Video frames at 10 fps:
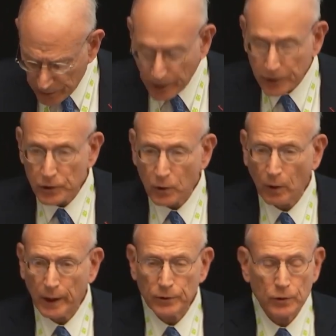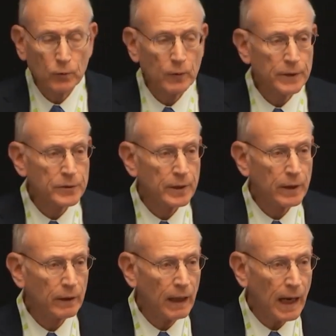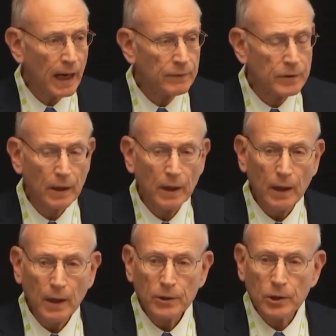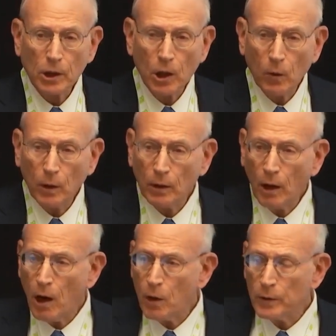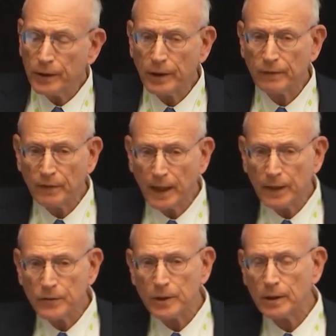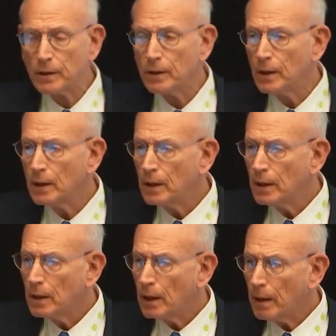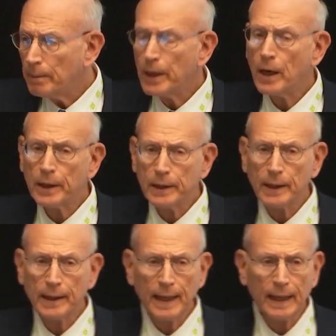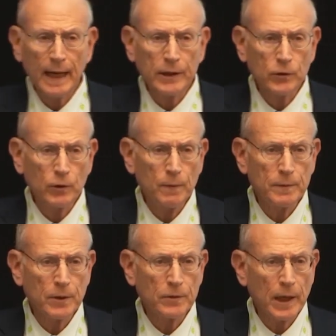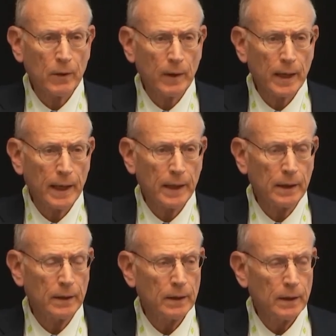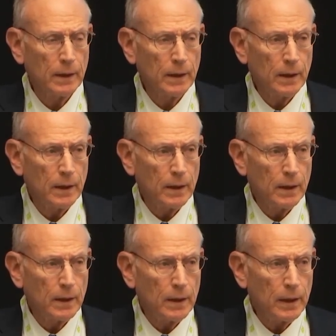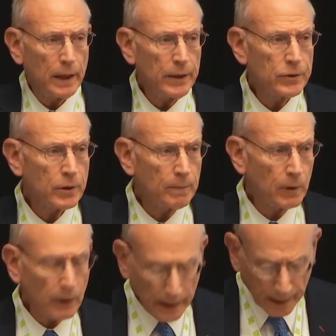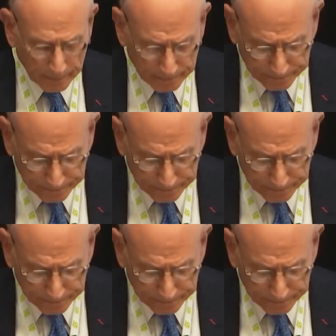and historians who risked their lives to go along with the advancing American and Allied troops as they were heading east to Berlin,